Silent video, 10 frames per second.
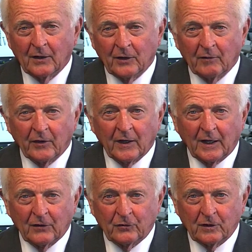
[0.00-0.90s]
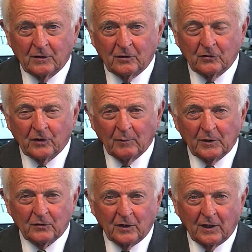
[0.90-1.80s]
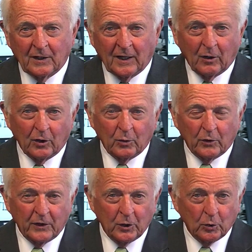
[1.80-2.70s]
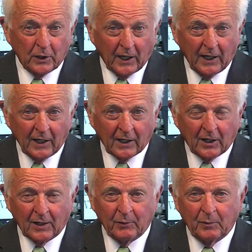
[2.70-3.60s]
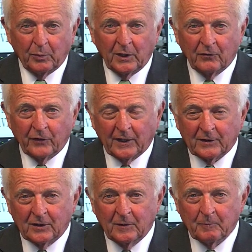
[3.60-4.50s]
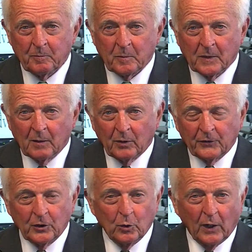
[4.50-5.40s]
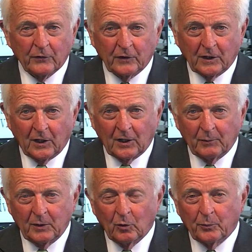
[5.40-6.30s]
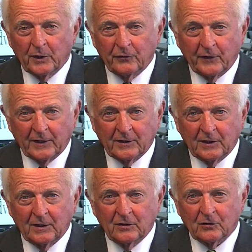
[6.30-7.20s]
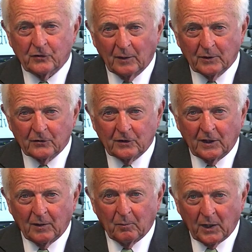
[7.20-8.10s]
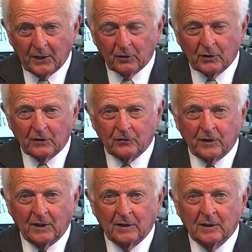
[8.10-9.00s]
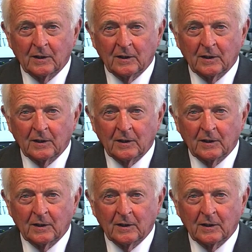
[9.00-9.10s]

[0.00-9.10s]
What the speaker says: Nevertheless, to some extent, not only will the UK economy be affected, but the US economy will be affected, and to some extent, a minor extent,